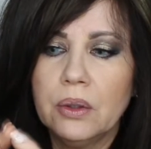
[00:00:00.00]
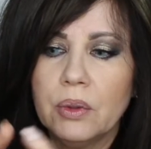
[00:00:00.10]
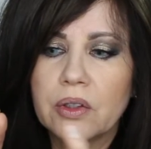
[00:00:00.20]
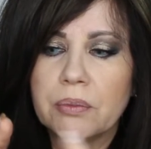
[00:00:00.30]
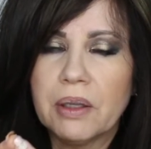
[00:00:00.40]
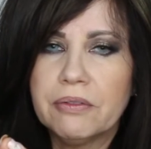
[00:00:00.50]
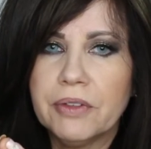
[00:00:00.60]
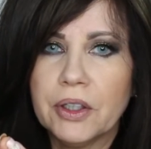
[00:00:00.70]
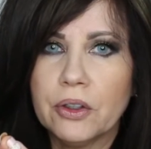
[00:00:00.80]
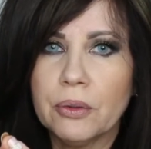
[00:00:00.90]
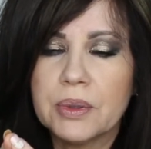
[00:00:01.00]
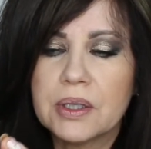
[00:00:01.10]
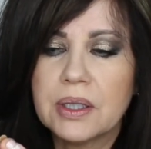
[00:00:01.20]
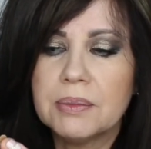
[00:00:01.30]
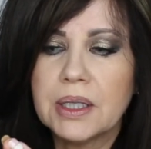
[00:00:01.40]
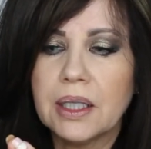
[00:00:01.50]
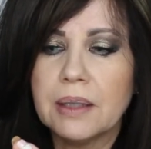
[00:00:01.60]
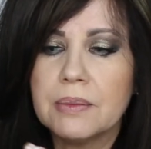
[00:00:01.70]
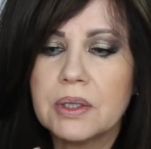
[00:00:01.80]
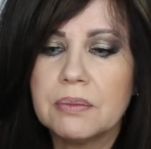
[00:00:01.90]
with my finger, but
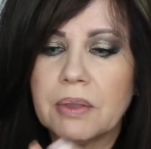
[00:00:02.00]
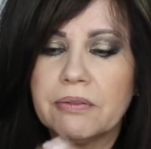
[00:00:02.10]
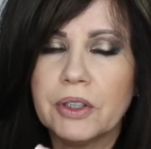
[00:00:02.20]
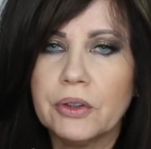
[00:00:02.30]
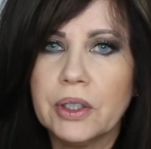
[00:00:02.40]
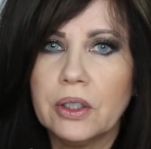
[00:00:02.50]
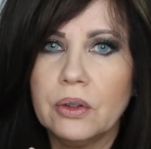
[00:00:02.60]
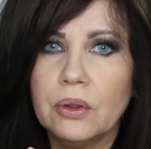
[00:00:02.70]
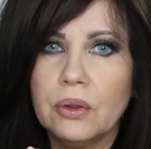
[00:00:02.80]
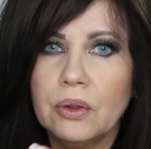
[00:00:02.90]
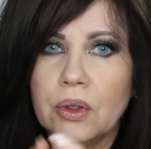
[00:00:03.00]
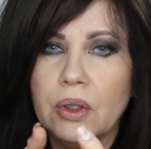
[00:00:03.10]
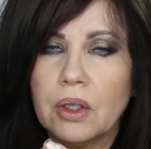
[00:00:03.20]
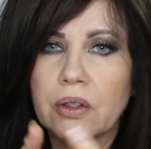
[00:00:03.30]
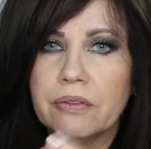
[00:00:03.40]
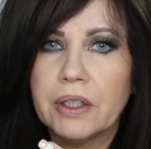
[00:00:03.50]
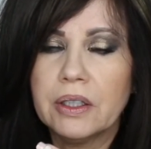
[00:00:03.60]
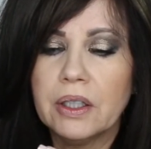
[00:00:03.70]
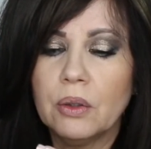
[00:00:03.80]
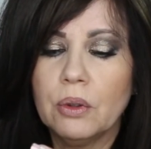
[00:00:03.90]
sometimes my fingernail or the fake
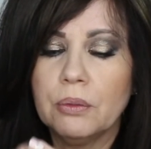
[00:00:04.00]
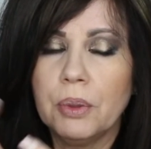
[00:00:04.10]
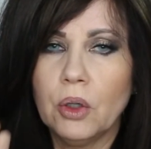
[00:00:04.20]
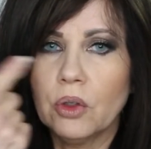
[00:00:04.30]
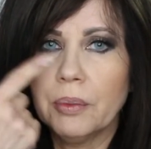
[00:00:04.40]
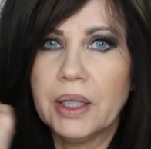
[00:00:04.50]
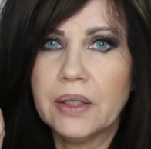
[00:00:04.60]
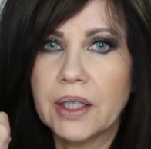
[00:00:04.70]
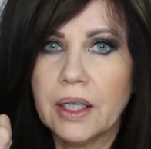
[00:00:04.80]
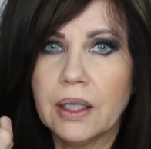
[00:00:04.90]
nail will poke me in the